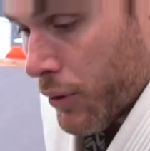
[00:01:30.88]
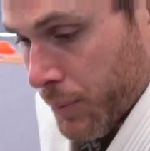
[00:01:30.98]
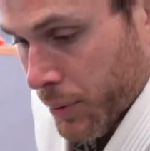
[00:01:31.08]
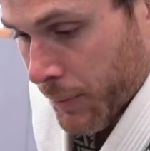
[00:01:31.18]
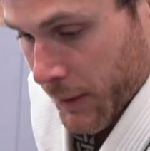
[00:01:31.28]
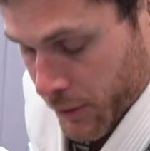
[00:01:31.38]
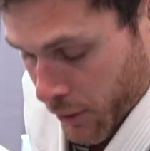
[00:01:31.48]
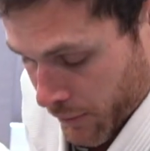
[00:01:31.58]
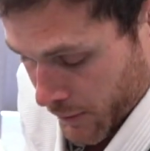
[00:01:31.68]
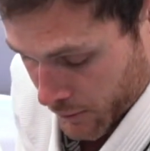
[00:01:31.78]
to put
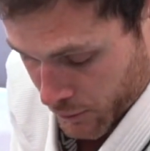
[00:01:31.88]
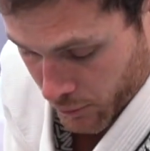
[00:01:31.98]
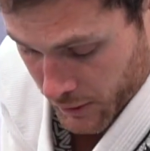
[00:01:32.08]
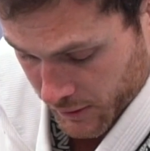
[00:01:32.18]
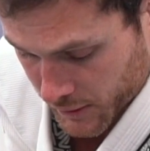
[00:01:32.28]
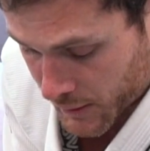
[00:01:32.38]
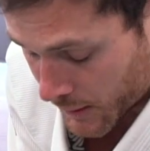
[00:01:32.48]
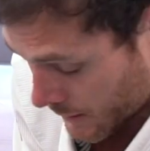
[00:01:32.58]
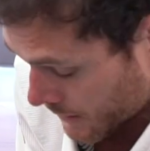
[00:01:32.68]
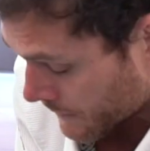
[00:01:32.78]
myself here. So this is
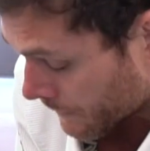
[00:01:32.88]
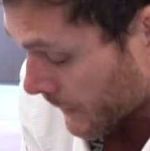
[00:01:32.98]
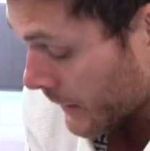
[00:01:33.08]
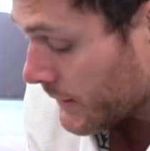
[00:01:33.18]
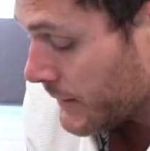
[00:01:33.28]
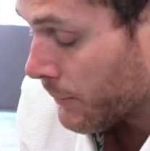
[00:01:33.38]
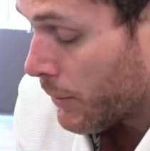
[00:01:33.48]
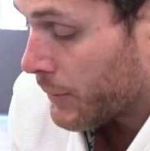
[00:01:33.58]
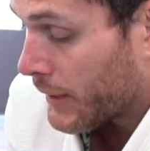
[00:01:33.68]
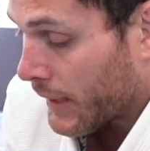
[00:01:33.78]
the
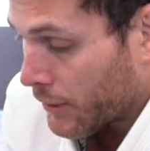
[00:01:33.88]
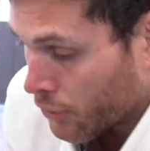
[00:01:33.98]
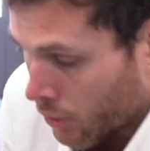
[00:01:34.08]
moment that I